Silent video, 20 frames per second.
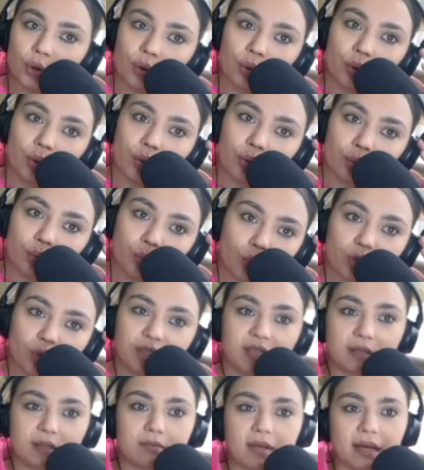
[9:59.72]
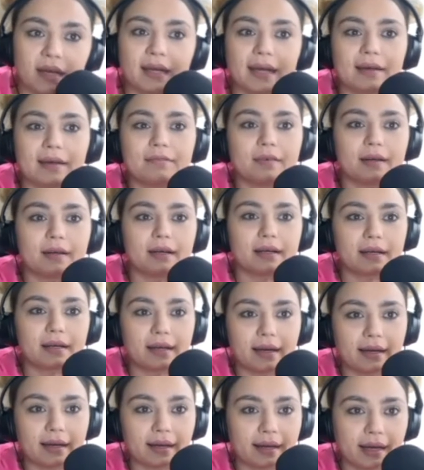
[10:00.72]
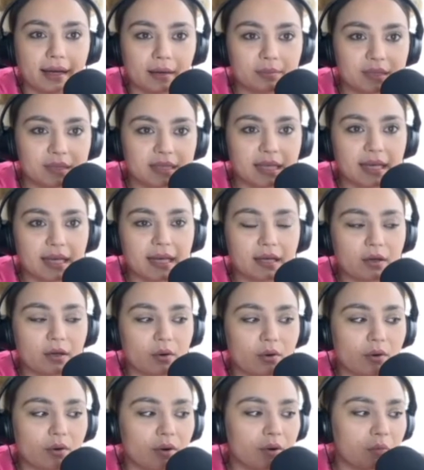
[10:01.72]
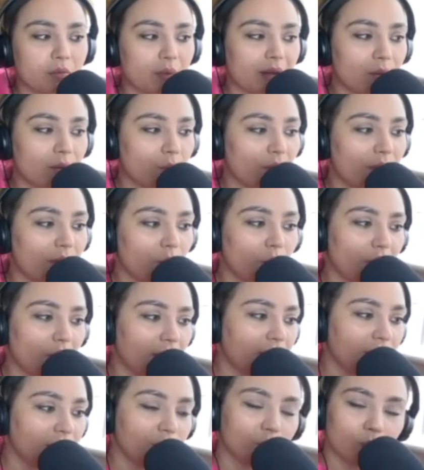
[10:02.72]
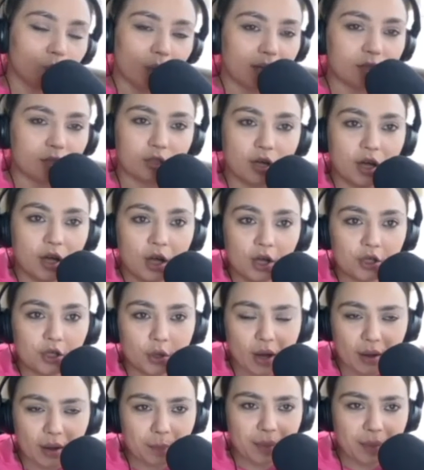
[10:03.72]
worst thing ever, like I'm sick, or when you have pain